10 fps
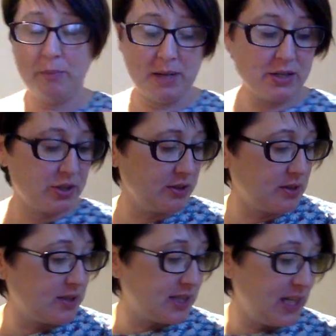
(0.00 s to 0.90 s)
mentioned the
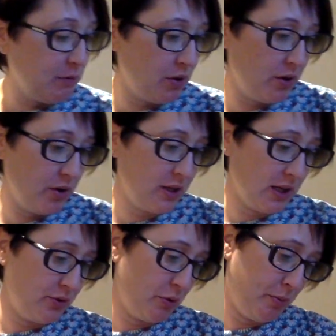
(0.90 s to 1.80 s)
C word, I
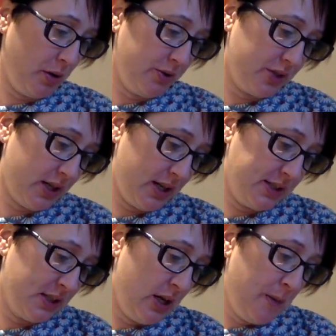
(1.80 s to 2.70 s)
do
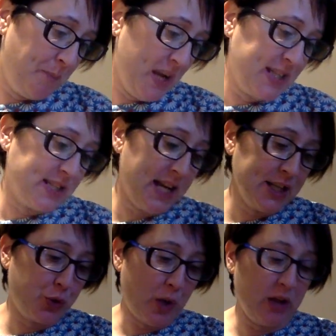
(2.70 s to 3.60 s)
apologise. It's a size
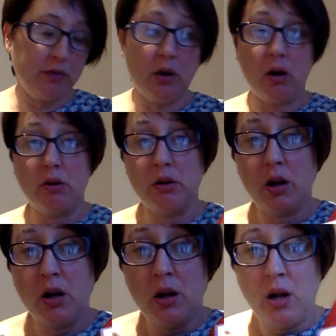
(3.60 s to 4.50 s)
12 long.
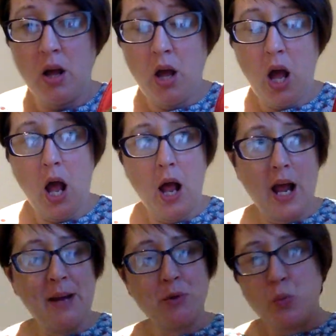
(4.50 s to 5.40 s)

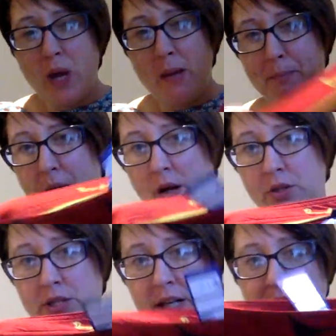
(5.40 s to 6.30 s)
It was weird
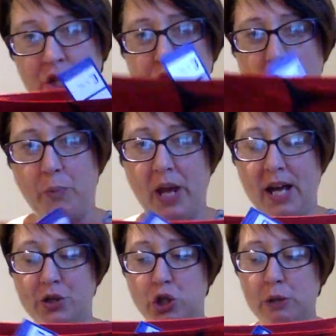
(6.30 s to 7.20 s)
because in this shop they
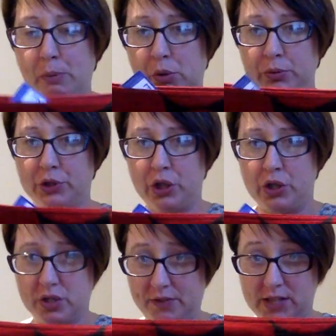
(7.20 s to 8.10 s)
had 2 Bowden
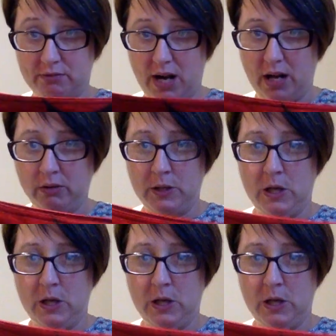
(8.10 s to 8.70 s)
skirts on this rail.